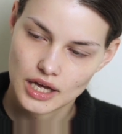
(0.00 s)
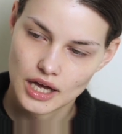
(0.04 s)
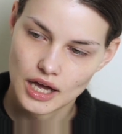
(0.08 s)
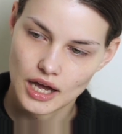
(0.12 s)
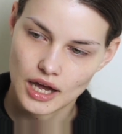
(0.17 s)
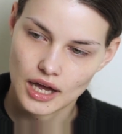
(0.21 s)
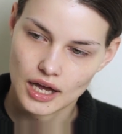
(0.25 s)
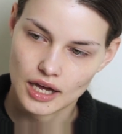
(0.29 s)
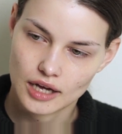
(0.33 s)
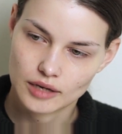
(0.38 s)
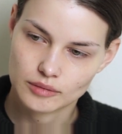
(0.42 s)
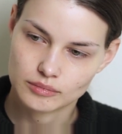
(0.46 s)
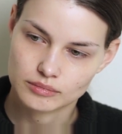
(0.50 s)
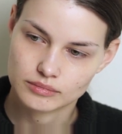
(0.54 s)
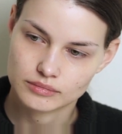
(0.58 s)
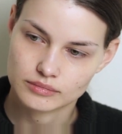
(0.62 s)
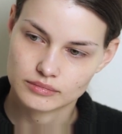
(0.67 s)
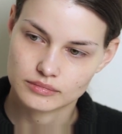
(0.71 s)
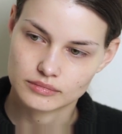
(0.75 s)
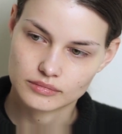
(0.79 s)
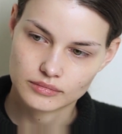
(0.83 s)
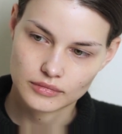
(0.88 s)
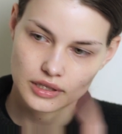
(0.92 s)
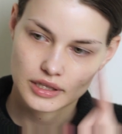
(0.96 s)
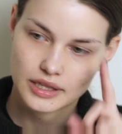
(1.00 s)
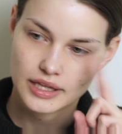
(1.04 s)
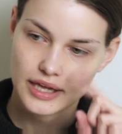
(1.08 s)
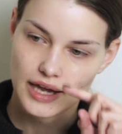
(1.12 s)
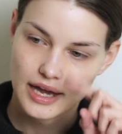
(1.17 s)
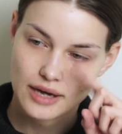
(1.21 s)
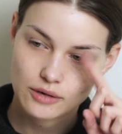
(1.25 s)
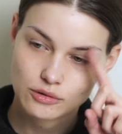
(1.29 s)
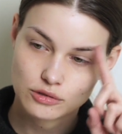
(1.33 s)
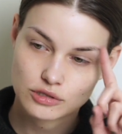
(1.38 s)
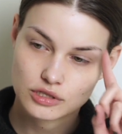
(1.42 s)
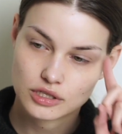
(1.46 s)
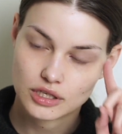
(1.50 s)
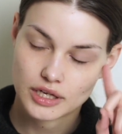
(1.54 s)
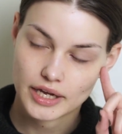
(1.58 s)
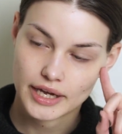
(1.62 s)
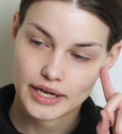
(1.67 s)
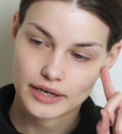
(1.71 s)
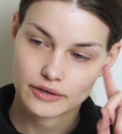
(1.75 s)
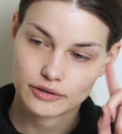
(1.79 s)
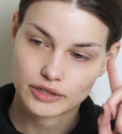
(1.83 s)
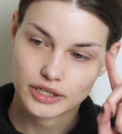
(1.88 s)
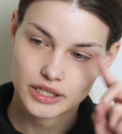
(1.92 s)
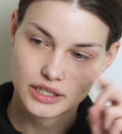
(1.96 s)
The outer
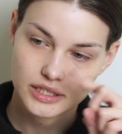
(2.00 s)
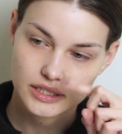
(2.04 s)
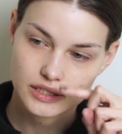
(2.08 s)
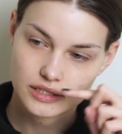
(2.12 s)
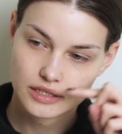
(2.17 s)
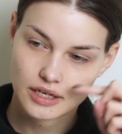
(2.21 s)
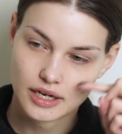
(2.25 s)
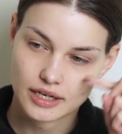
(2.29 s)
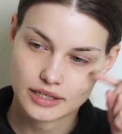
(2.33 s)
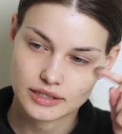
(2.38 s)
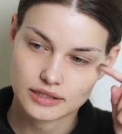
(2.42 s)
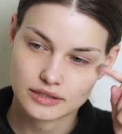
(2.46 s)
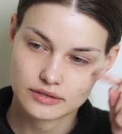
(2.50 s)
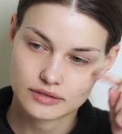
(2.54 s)
area is kind